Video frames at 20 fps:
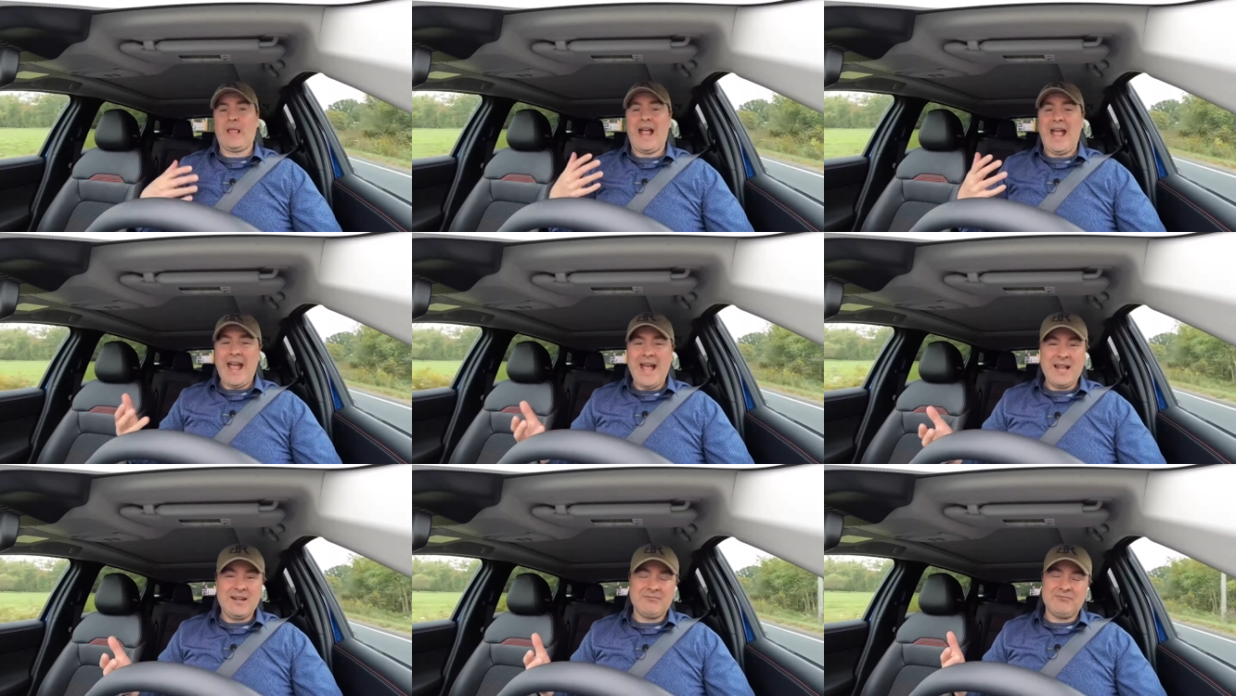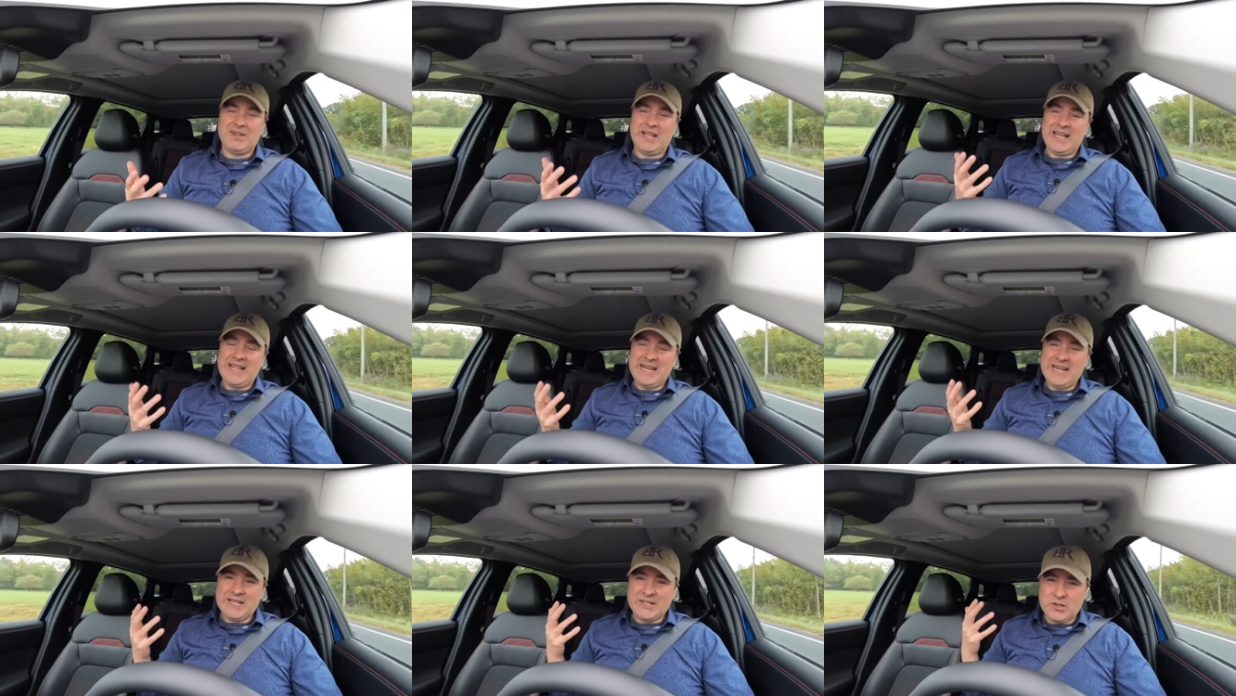And
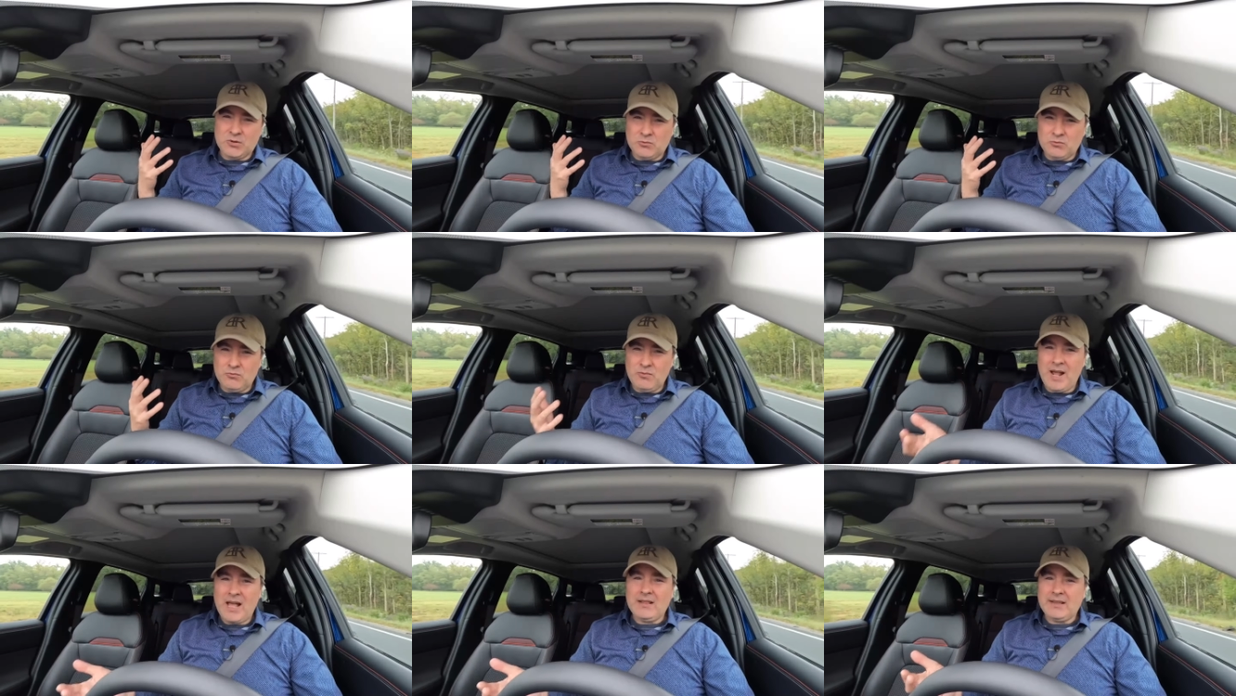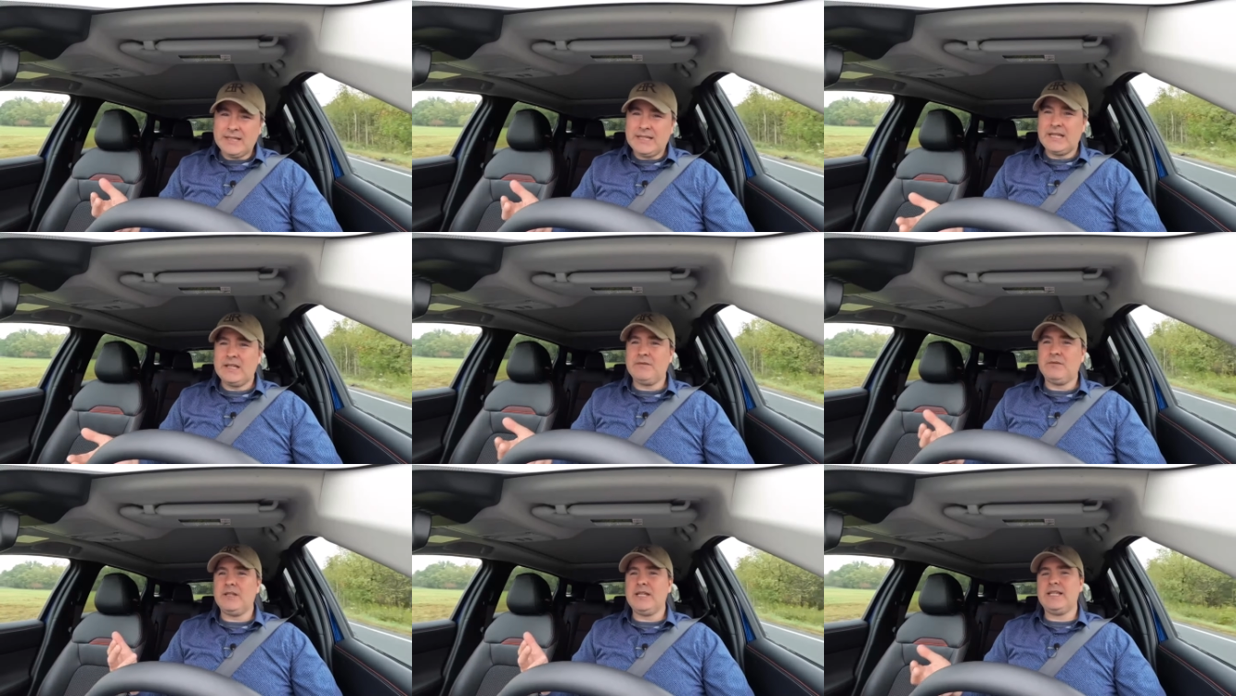it is a
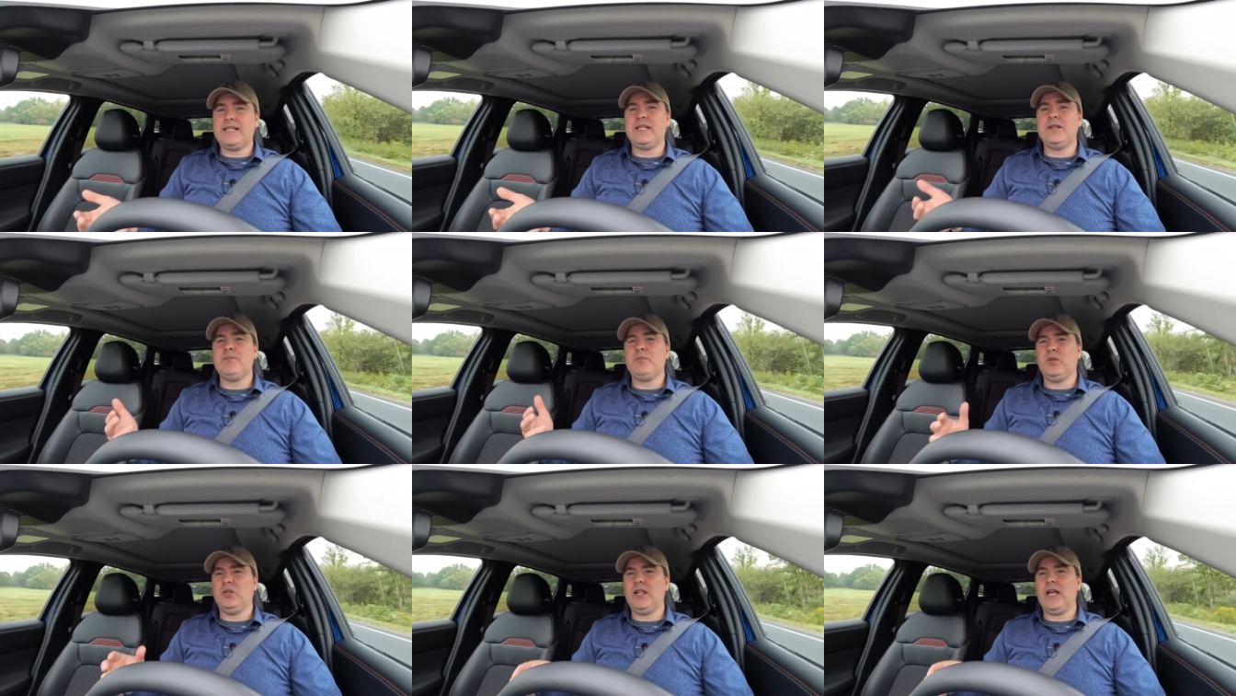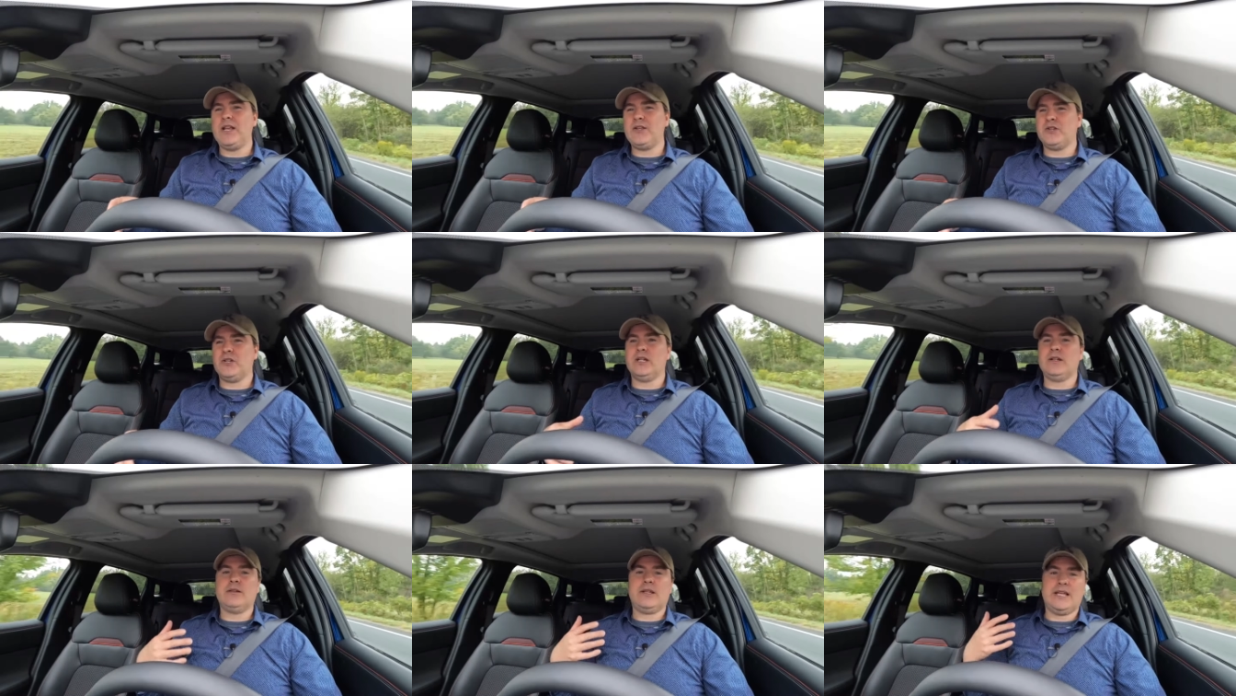relatively simple
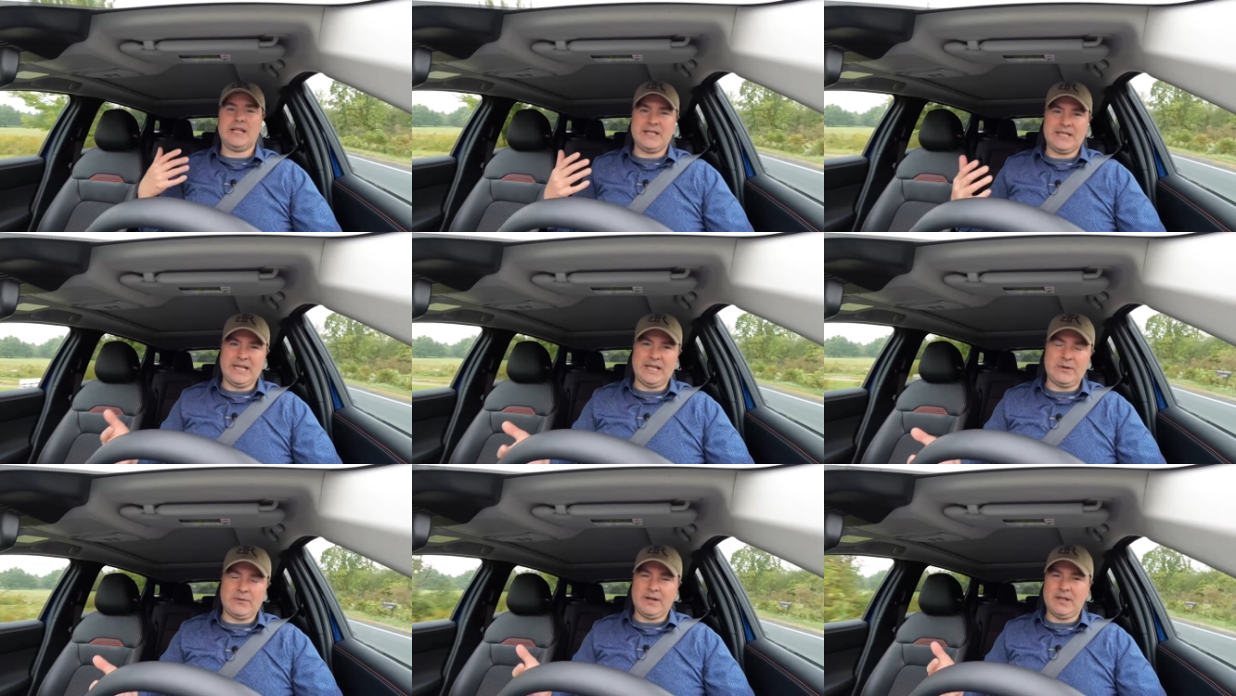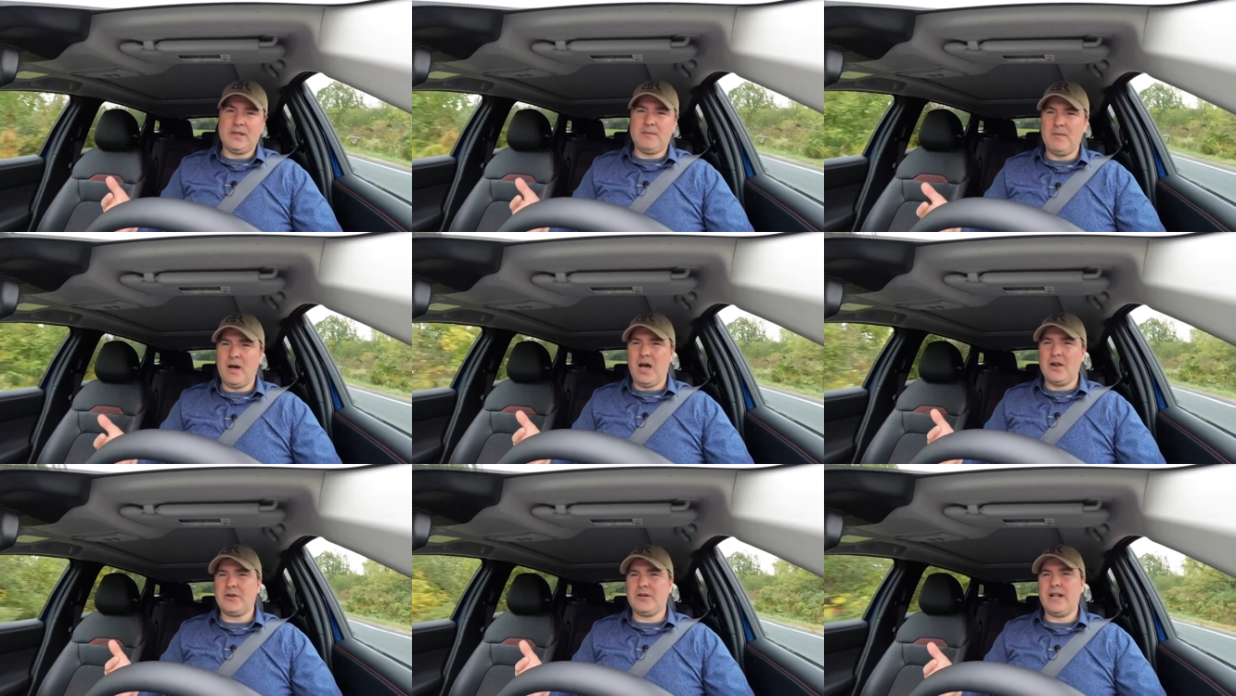engine considering the
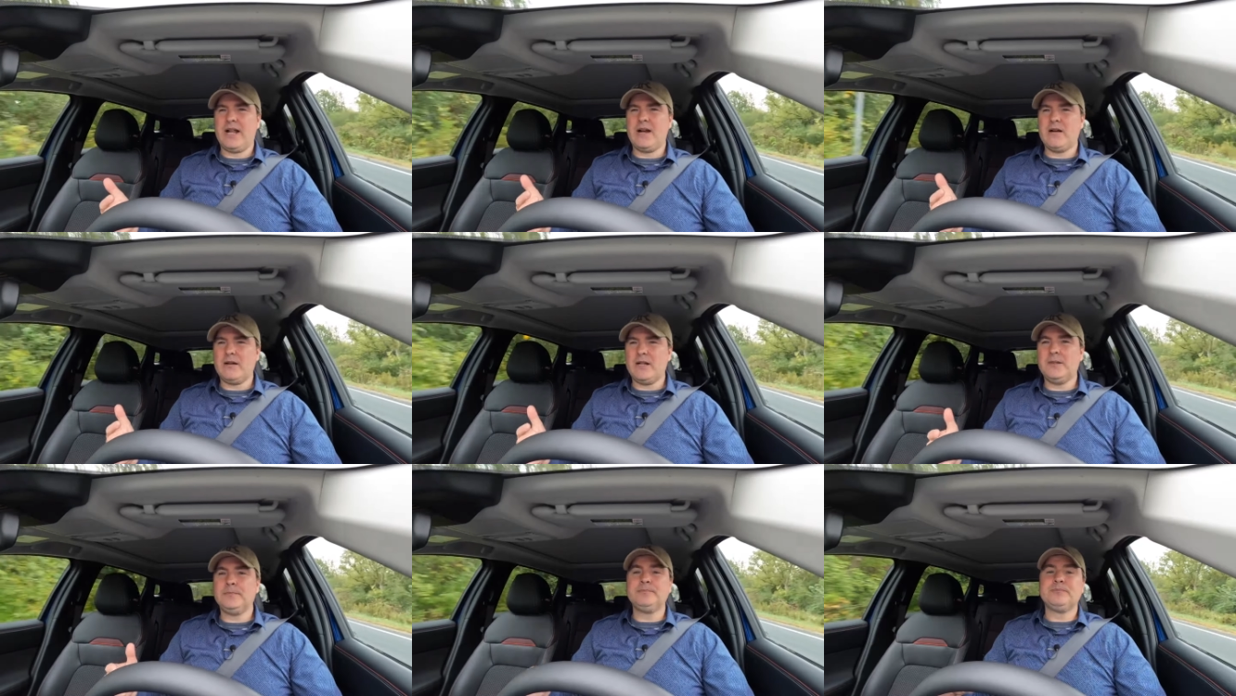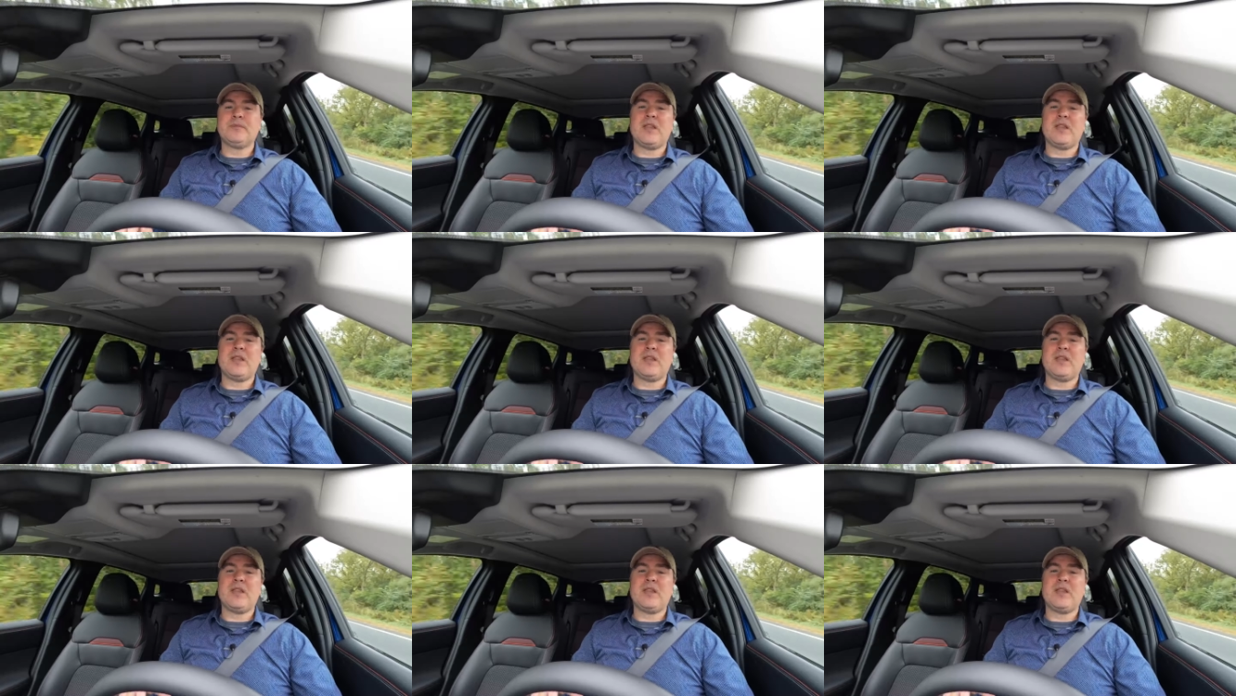modern era.